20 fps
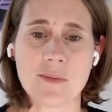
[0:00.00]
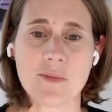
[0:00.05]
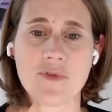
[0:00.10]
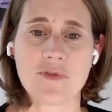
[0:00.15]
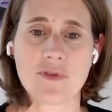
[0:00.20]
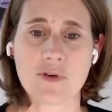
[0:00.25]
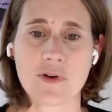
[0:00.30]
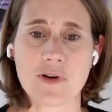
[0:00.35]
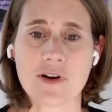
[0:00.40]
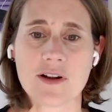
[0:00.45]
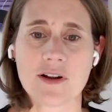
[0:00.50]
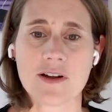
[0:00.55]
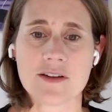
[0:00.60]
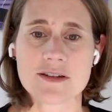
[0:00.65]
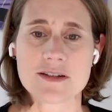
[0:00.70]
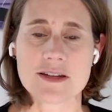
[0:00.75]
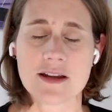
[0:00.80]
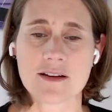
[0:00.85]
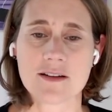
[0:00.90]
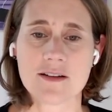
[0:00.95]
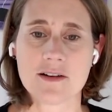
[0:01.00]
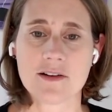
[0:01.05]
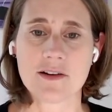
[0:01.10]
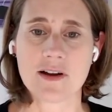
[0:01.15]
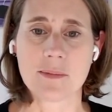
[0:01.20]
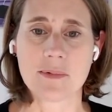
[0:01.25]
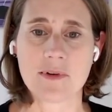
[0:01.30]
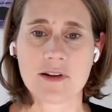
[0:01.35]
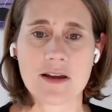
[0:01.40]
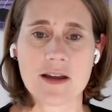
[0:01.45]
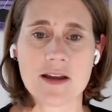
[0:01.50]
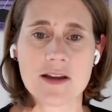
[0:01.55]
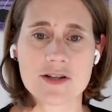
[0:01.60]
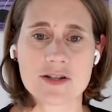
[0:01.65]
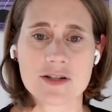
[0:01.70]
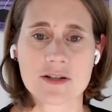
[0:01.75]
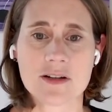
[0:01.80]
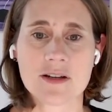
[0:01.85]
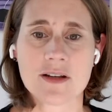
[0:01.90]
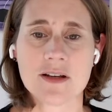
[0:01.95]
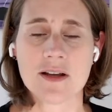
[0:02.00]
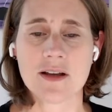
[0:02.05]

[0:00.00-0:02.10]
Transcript: for a secondary application.